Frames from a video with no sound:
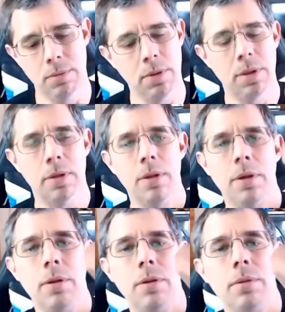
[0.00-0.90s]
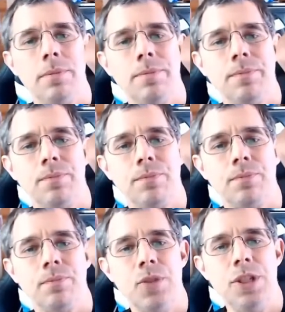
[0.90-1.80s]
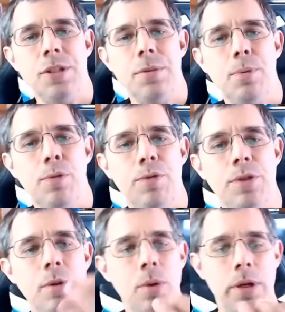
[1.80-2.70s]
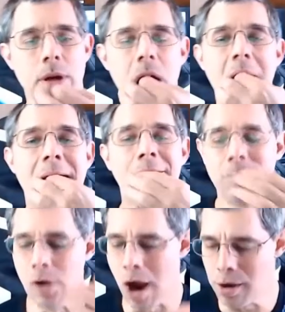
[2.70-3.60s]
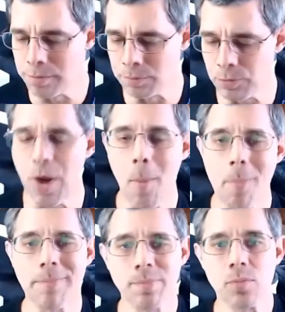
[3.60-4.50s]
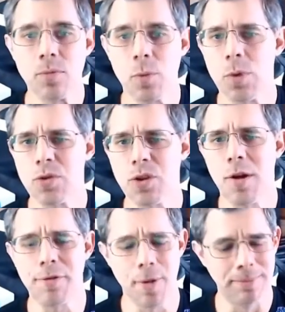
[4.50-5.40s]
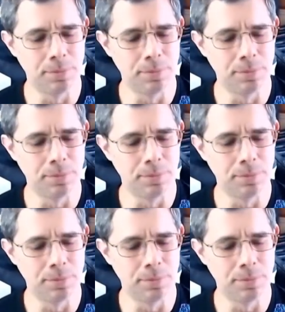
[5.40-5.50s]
uh, little cheesy poofs in a way. Yeah, real soft.